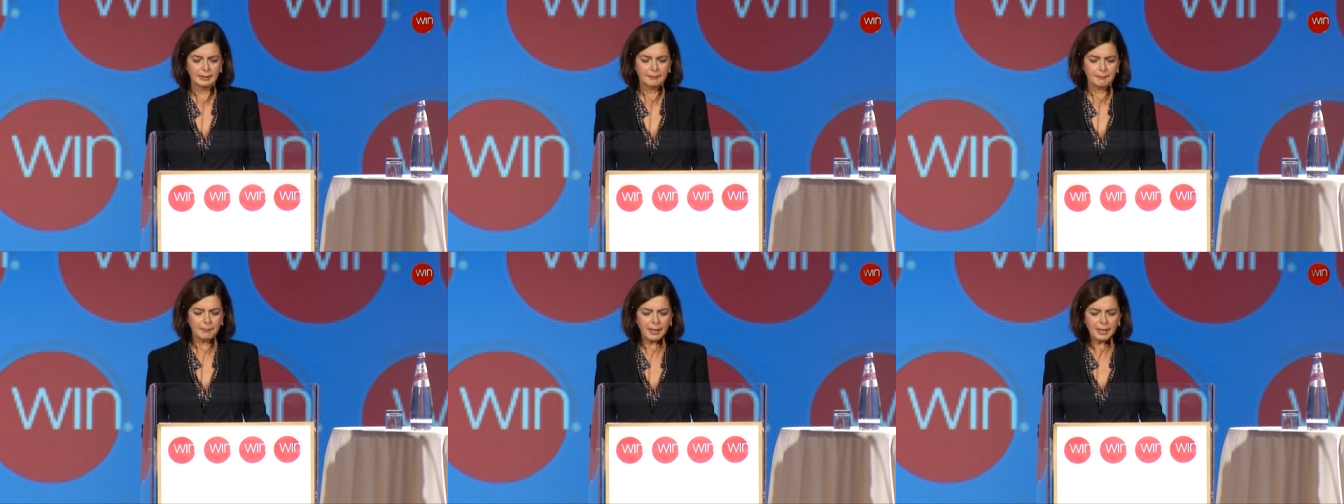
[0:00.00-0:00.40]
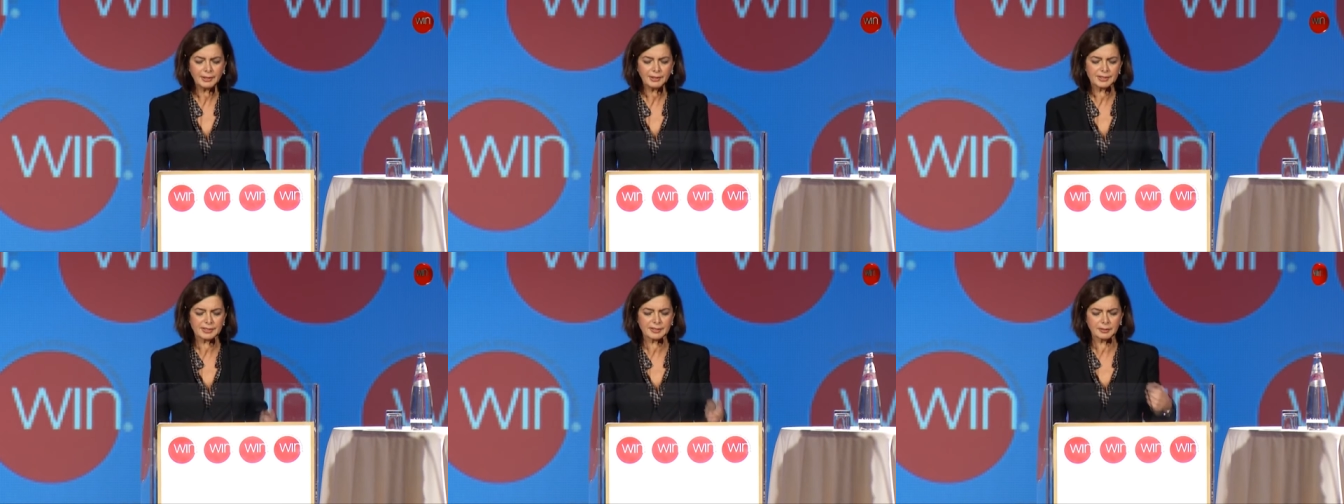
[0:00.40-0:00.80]

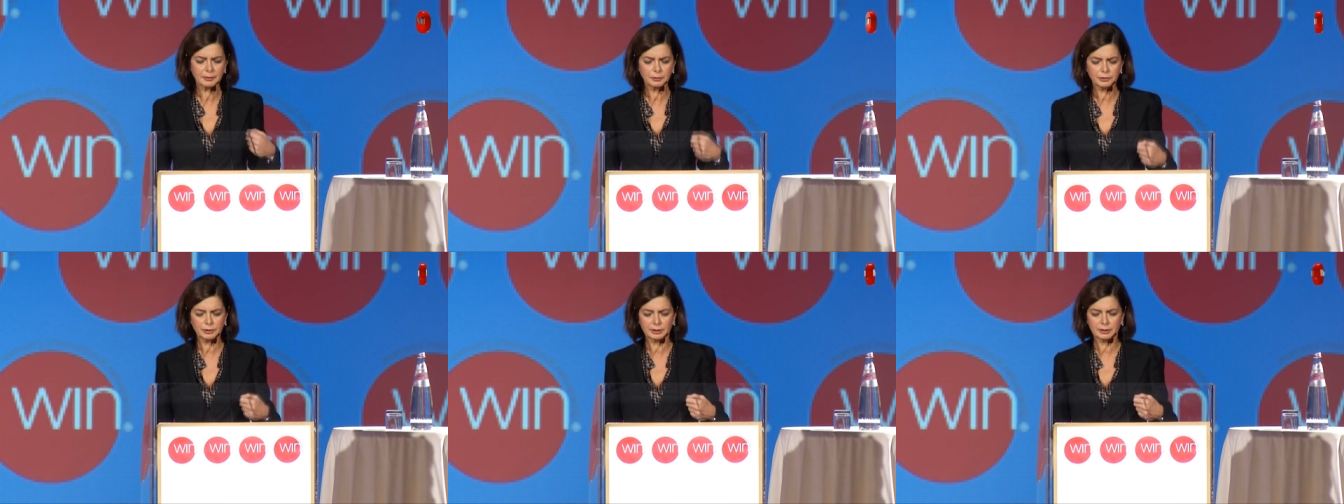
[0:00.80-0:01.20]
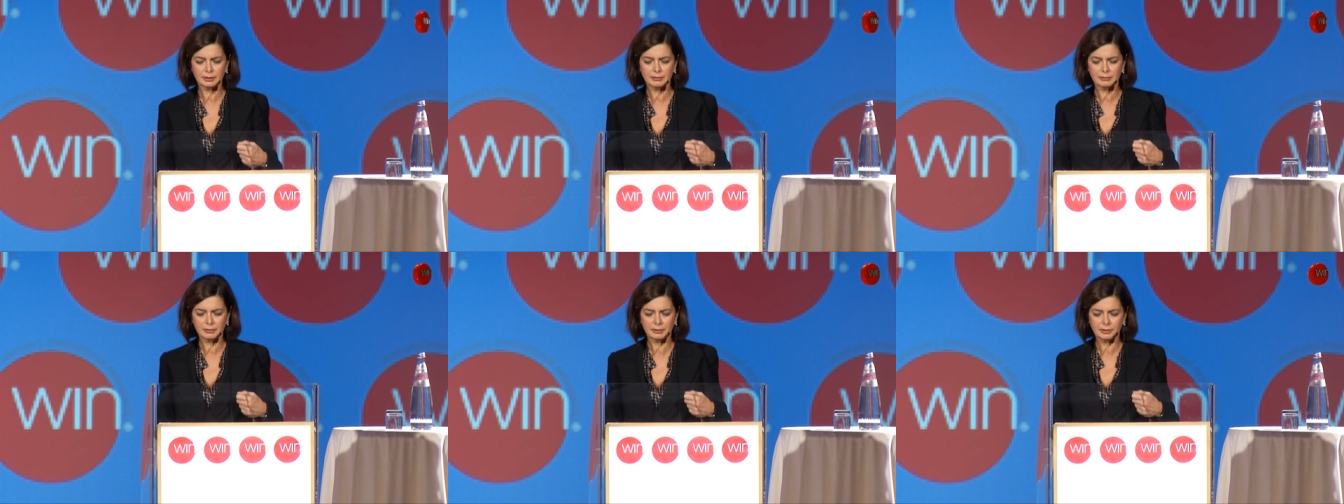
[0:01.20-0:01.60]
migrants thought
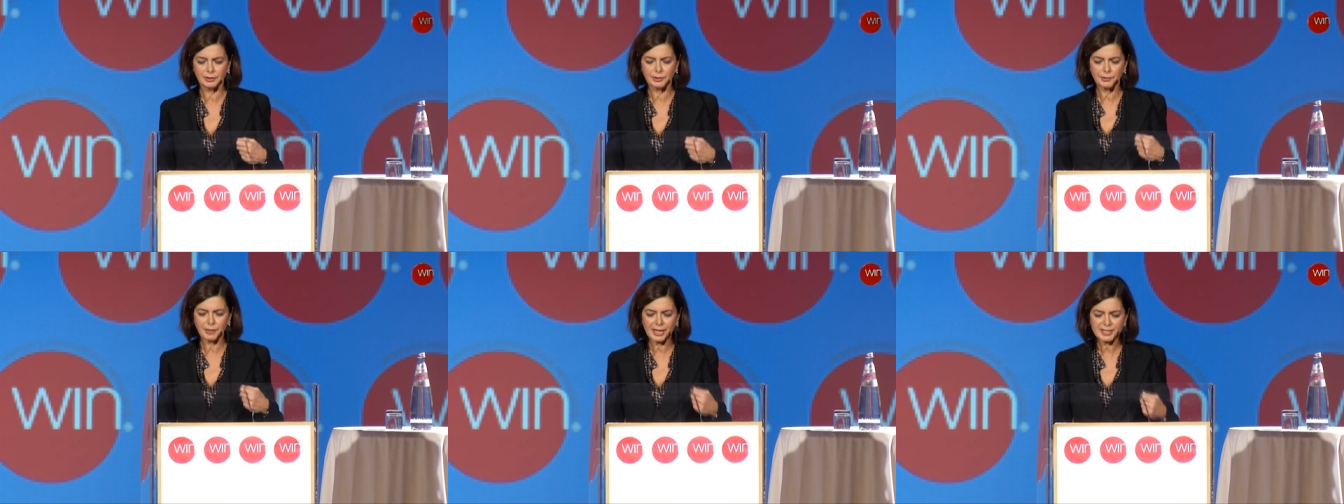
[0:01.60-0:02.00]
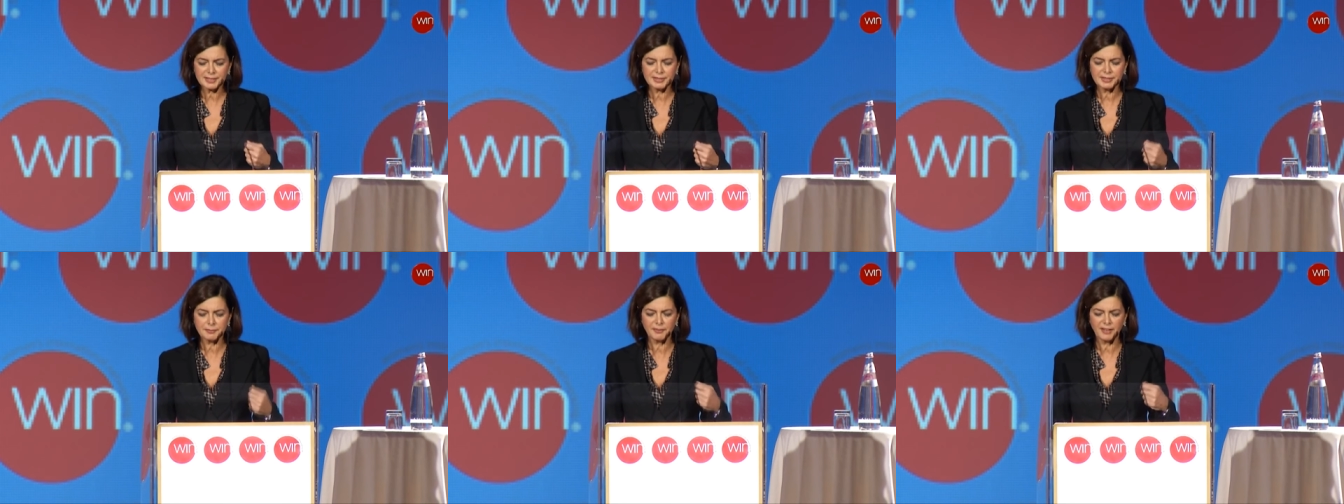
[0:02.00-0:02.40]
the
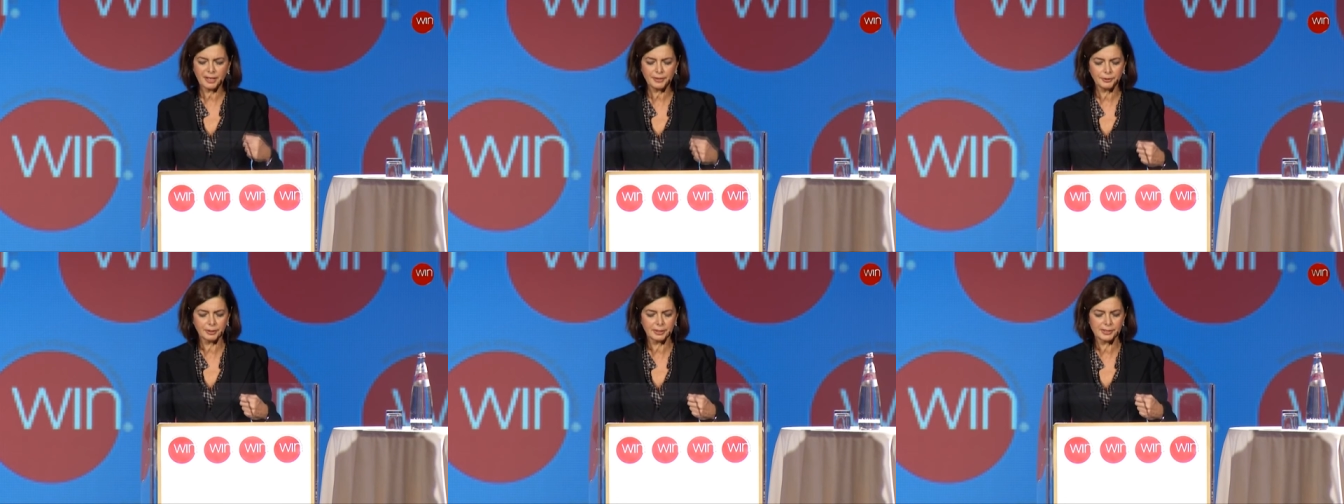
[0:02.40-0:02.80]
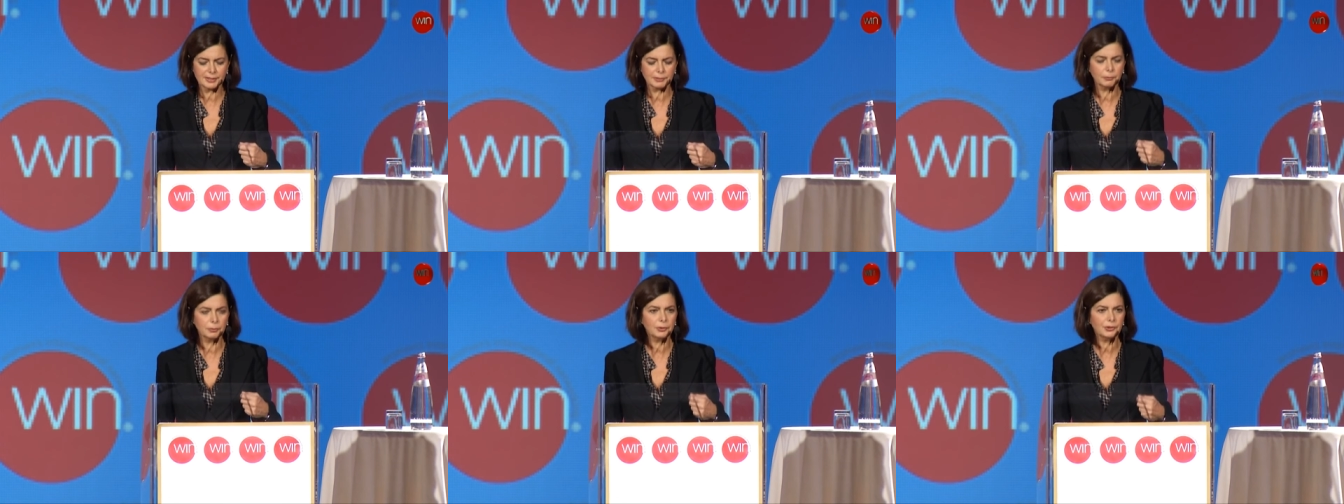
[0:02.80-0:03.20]
racism violence
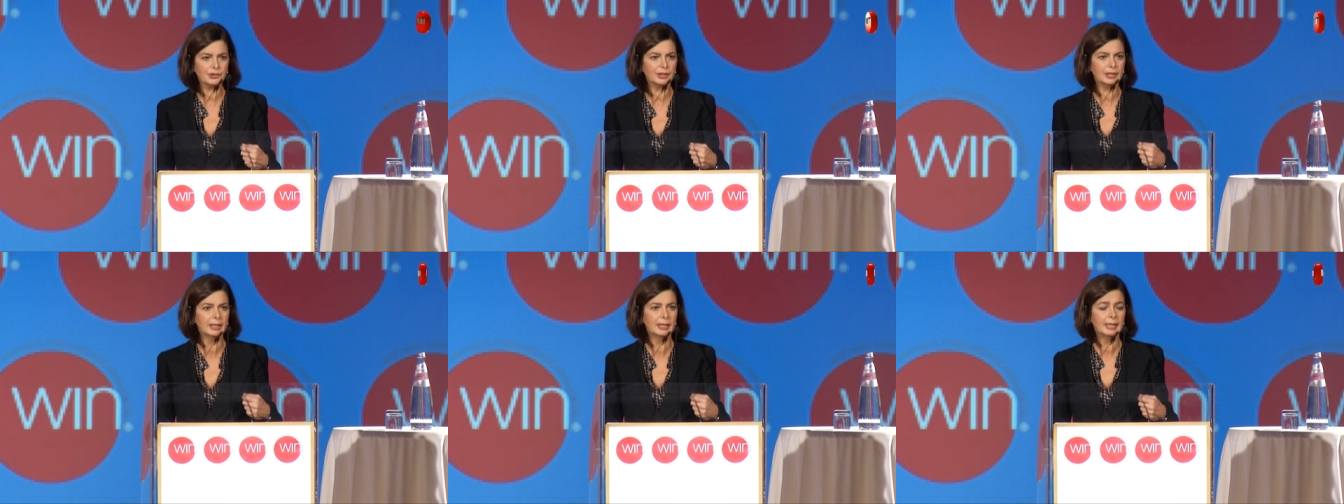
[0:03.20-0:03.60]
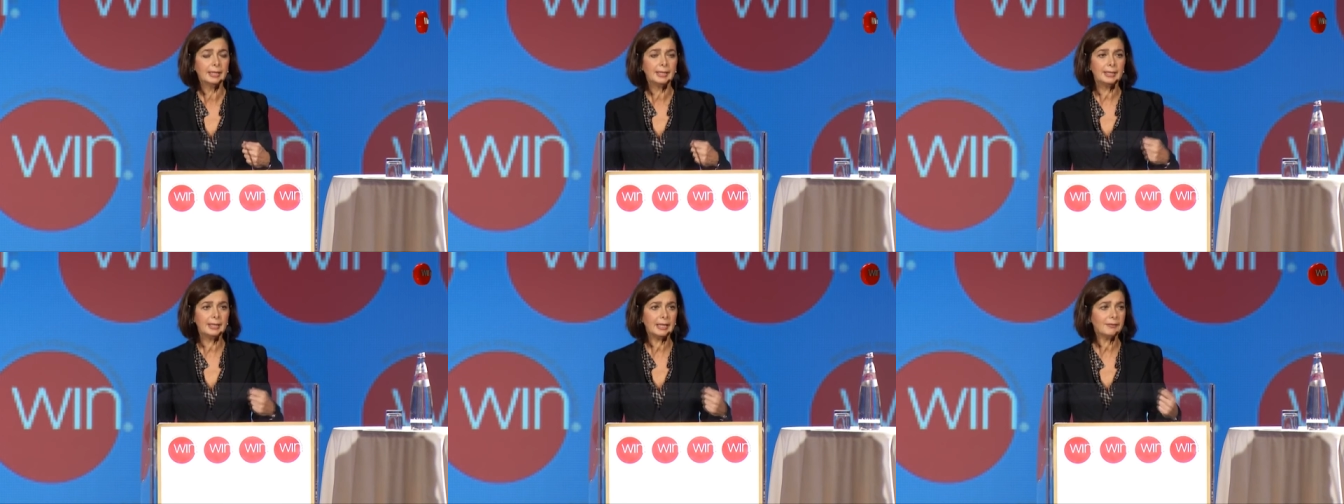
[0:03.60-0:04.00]
was
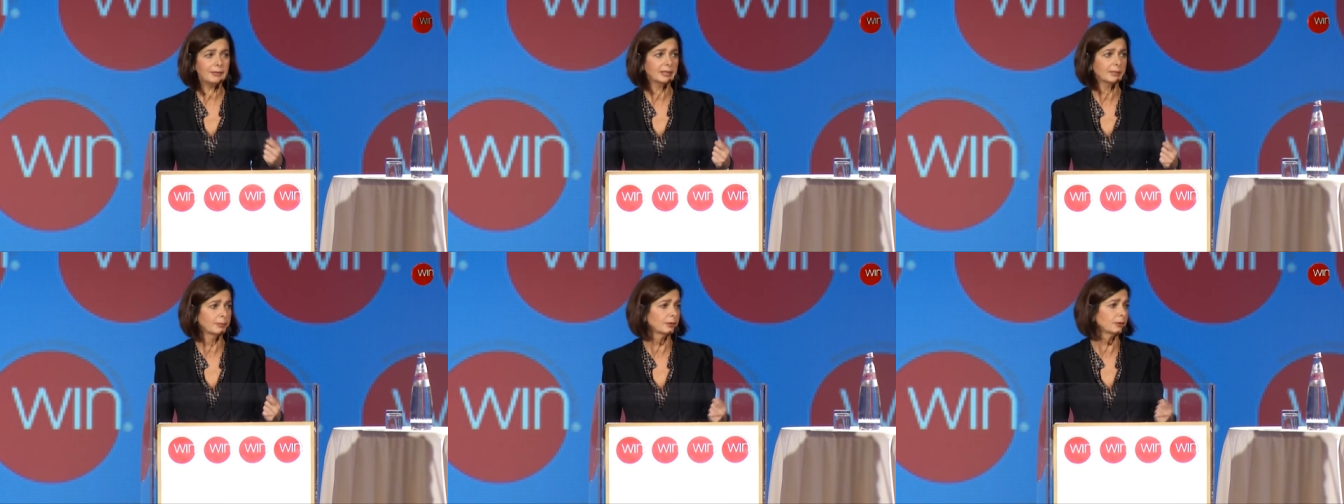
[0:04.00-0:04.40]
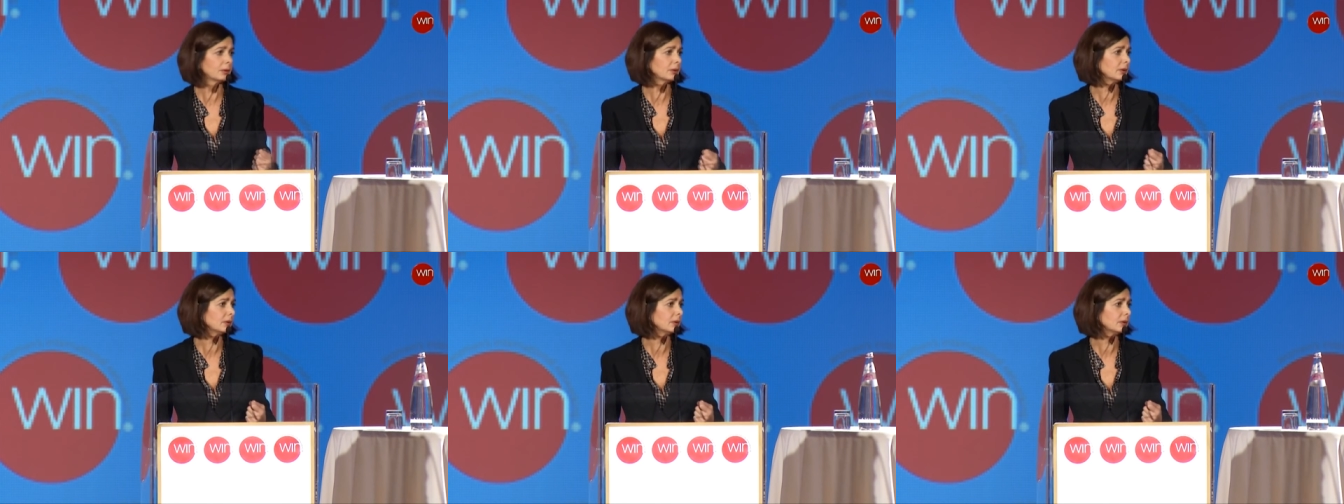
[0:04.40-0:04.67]
inevitable.